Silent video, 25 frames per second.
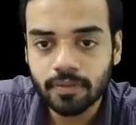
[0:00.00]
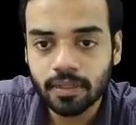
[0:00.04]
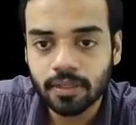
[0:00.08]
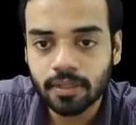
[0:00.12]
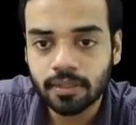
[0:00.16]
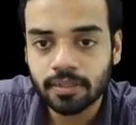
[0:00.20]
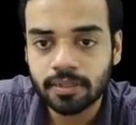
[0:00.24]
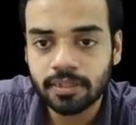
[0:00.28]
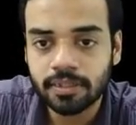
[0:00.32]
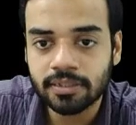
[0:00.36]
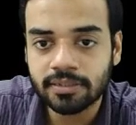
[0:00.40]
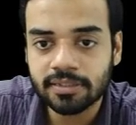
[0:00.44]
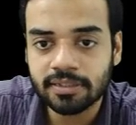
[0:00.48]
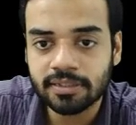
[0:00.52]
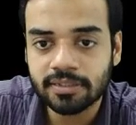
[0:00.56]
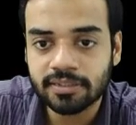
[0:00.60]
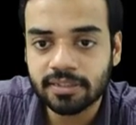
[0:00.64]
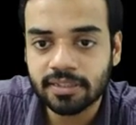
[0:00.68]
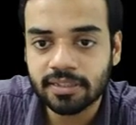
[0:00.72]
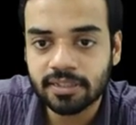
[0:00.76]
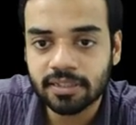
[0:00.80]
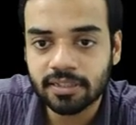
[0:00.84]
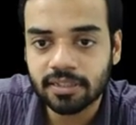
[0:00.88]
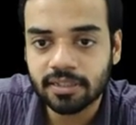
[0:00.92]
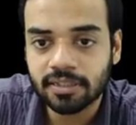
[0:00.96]
This is
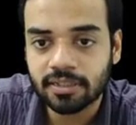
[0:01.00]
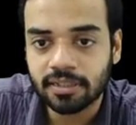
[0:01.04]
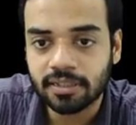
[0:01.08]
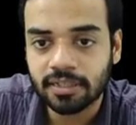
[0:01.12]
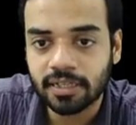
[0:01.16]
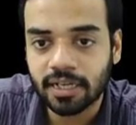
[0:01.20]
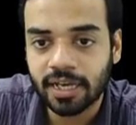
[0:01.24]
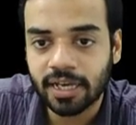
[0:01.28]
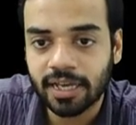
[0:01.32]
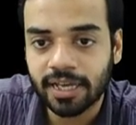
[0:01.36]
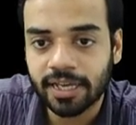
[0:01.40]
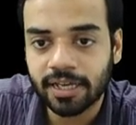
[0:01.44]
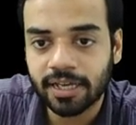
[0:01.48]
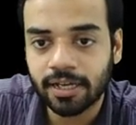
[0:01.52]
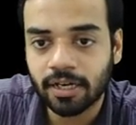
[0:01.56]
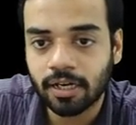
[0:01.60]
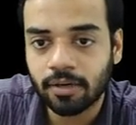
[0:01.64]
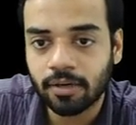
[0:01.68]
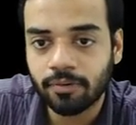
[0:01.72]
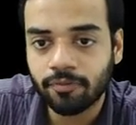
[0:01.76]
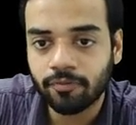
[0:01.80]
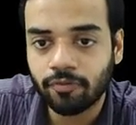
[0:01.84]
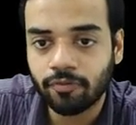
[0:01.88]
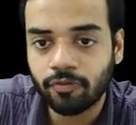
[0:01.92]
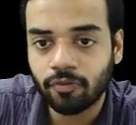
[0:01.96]
the
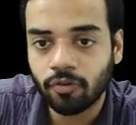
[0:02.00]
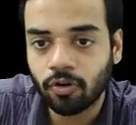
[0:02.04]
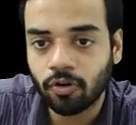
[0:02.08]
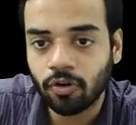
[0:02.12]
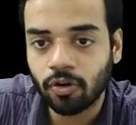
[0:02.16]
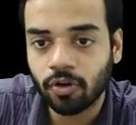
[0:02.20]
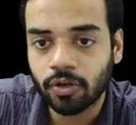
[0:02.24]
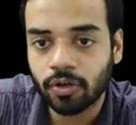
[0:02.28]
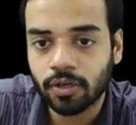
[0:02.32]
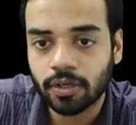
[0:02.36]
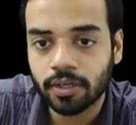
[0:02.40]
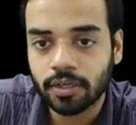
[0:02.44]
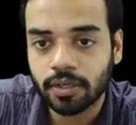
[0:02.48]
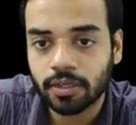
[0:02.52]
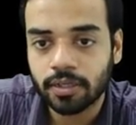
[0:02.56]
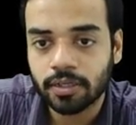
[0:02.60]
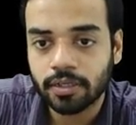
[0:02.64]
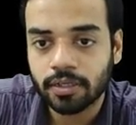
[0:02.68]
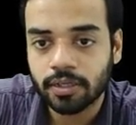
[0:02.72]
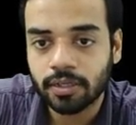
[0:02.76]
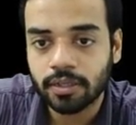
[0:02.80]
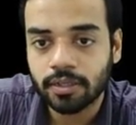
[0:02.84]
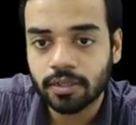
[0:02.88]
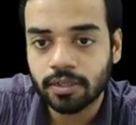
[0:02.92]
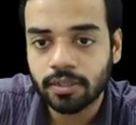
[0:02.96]
diagram for
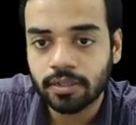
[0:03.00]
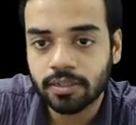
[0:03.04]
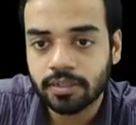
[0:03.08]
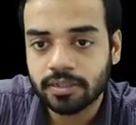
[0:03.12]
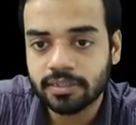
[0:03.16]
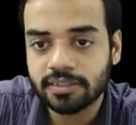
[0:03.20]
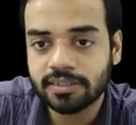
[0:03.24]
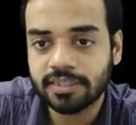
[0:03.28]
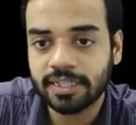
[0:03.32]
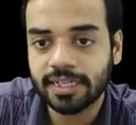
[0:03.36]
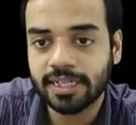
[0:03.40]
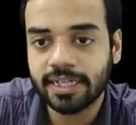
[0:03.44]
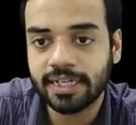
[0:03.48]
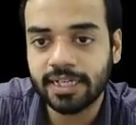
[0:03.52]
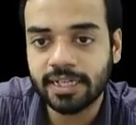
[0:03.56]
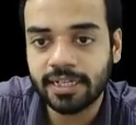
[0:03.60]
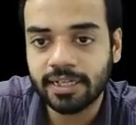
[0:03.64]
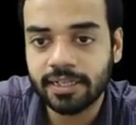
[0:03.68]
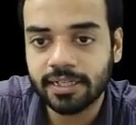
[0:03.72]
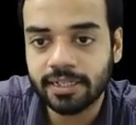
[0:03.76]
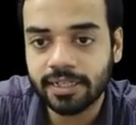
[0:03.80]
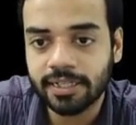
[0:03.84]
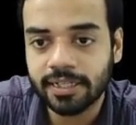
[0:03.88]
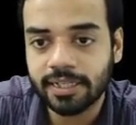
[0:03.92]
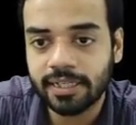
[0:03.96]

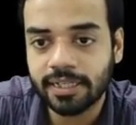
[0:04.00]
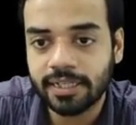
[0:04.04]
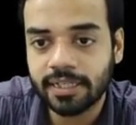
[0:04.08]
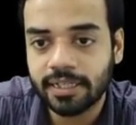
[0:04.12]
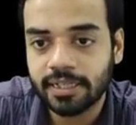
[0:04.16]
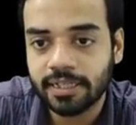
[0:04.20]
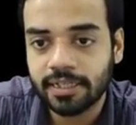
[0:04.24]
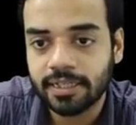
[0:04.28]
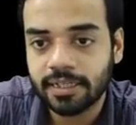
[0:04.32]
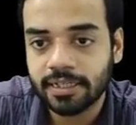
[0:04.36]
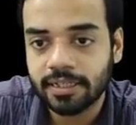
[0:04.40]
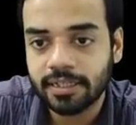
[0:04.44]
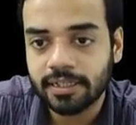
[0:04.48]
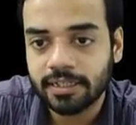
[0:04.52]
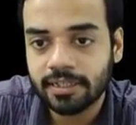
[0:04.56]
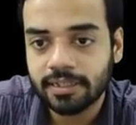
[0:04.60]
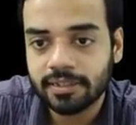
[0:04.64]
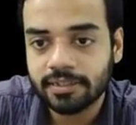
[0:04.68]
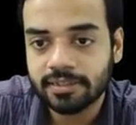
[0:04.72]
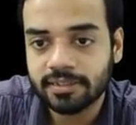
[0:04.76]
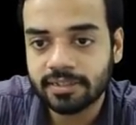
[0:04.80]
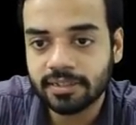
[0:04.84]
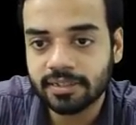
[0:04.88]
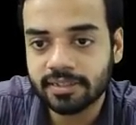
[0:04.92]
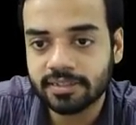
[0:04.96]
secondary
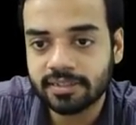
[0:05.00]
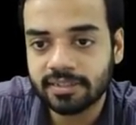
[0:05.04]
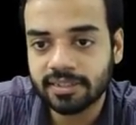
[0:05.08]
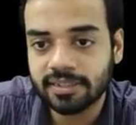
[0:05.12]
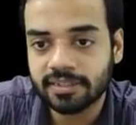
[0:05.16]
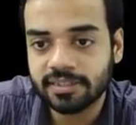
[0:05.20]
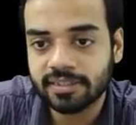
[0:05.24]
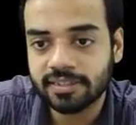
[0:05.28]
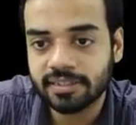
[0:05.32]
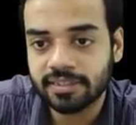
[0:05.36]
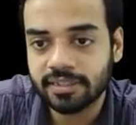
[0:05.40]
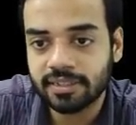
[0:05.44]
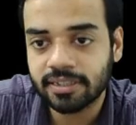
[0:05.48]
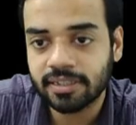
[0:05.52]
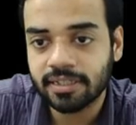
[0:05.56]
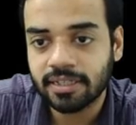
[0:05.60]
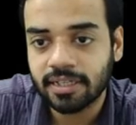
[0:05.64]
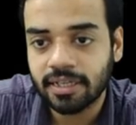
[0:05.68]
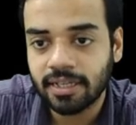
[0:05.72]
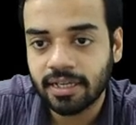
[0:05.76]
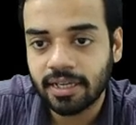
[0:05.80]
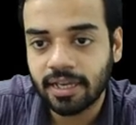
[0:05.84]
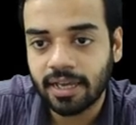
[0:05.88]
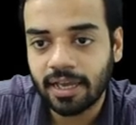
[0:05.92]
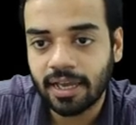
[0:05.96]
succession.
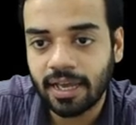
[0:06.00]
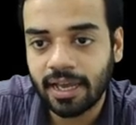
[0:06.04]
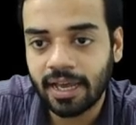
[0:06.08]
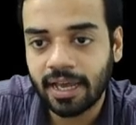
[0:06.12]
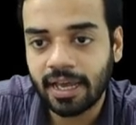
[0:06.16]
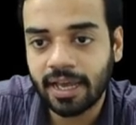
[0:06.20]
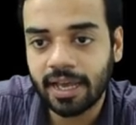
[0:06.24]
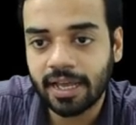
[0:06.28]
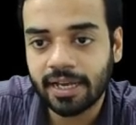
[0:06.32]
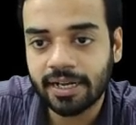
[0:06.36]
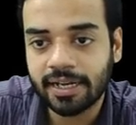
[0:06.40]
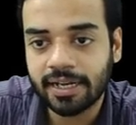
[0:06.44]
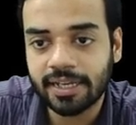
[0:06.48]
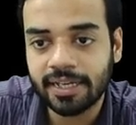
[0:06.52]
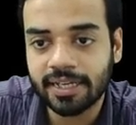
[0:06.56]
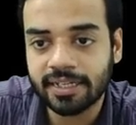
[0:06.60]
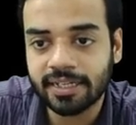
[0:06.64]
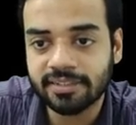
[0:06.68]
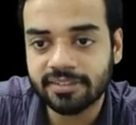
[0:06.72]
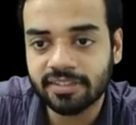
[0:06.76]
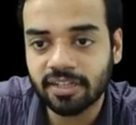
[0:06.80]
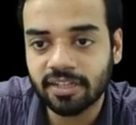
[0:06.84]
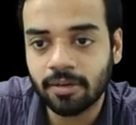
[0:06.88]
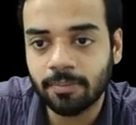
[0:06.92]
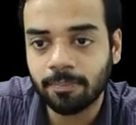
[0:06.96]
An
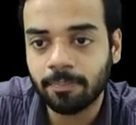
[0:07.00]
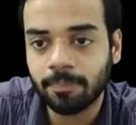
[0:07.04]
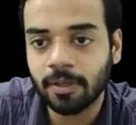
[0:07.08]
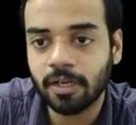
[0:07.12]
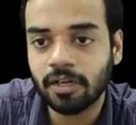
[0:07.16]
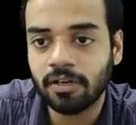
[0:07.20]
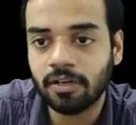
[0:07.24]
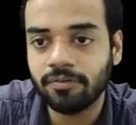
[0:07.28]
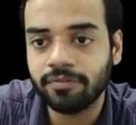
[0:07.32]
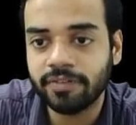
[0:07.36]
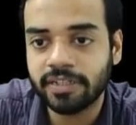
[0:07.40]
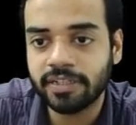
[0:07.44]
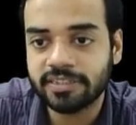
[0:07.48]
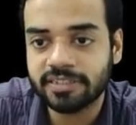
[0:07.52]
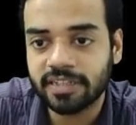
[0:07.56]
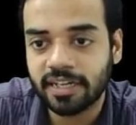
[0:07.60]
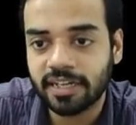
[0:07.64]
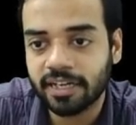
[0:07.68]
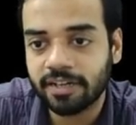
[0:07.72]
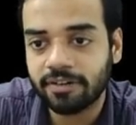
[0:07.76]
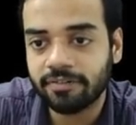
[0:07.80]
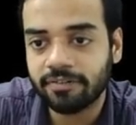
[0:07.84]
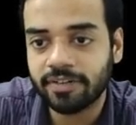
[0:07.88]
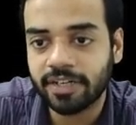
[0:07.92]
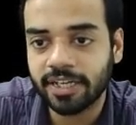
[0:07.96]
example which I
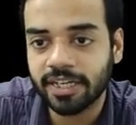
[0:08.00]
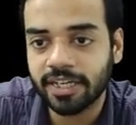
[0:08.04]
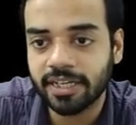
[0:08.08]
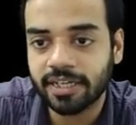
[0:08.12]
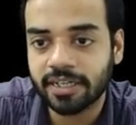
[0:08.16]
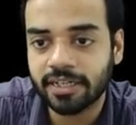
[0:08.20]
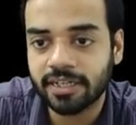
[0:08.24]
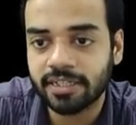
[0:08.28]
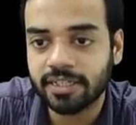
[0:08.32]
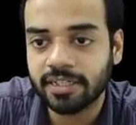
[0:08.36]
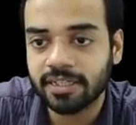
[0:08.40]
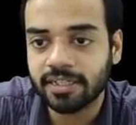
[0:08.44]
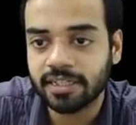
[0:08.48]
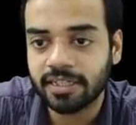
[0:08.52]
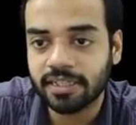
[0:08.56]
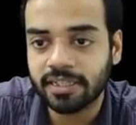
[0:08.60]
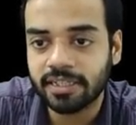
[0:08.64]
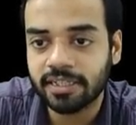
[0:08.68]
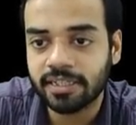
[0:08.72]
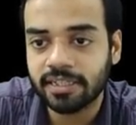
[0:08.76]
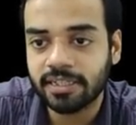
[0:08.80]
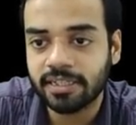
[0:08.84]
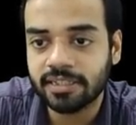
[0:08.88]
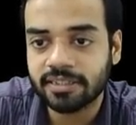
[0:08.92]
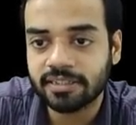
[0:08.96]
have taken
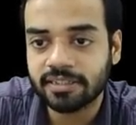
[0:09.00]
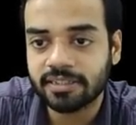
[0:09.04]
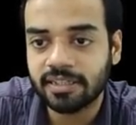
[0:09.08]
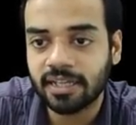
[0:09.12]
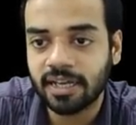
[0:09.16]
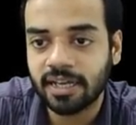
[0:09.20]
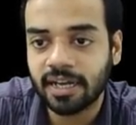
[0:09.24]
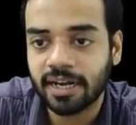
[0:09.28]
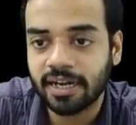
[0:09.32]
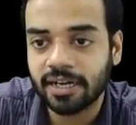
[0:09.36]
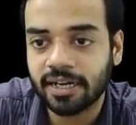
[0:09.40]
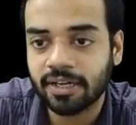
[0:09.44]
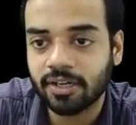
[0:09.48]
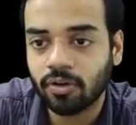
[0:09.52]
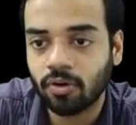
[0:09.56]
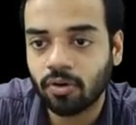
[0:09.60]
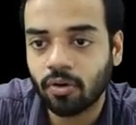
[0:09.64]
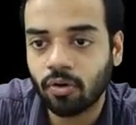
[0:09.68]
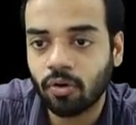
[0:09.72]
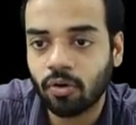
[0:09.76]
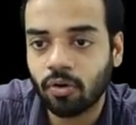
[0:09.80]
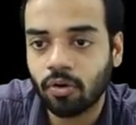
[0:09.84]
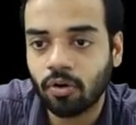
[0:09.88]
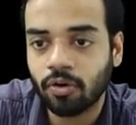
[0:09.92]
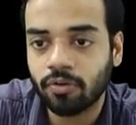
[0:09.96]
is that
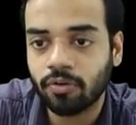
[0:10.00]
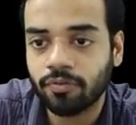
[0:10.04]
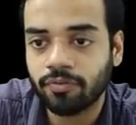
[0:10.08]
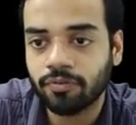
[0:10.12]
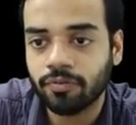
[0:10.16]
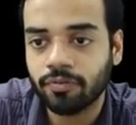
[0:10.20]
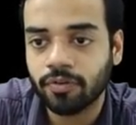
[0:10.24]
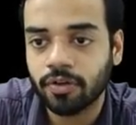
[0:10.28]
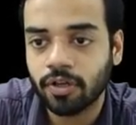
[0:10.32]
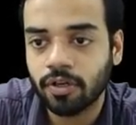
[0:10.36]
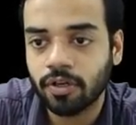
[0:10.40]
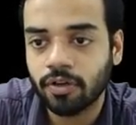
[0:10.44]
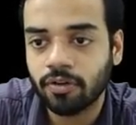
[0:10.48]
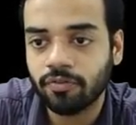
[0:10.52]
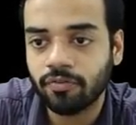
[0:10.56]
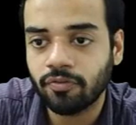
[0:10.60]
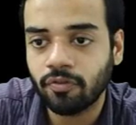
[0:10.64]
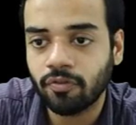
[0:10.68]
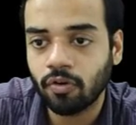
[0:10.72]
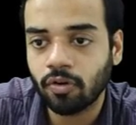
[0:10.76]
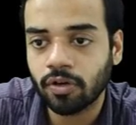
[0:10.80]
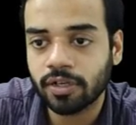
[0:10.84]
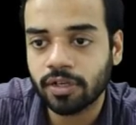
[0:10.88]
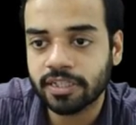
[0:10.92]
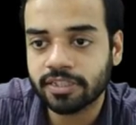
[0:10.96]
of
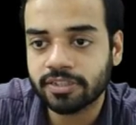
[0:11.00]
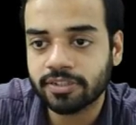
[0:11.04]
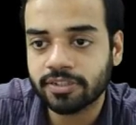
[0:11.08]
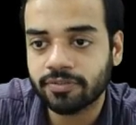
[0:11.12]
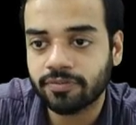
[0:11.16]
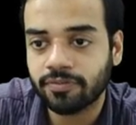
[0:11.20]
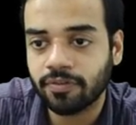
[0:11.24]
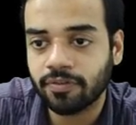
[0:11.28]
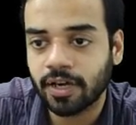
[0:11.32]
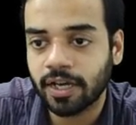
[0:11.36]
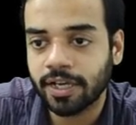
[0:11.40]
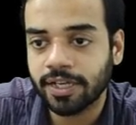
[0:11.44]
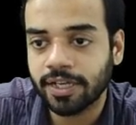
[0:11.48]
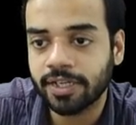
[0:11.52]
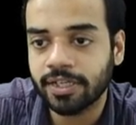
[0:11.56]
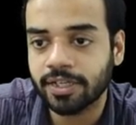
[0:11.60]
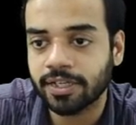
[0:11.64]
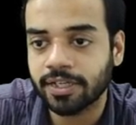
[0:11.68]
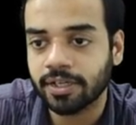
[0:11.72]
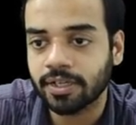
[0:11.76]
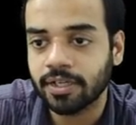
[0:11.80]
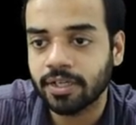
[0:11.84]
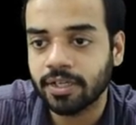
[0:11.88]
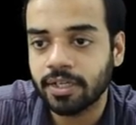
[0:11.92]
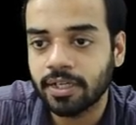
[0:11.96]
forest
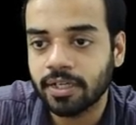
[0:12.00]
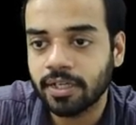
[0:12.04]
fire.